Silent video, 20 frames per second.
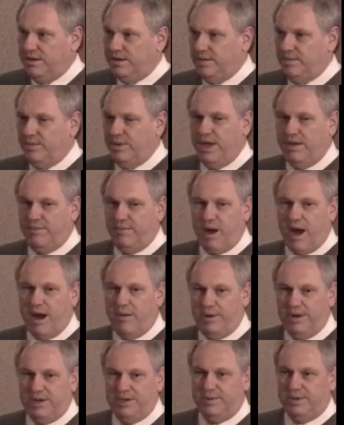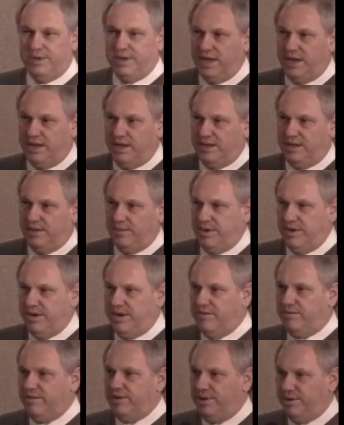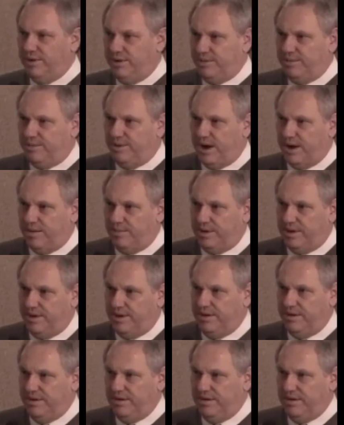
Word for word: And we have properties we take in that we never go to the property.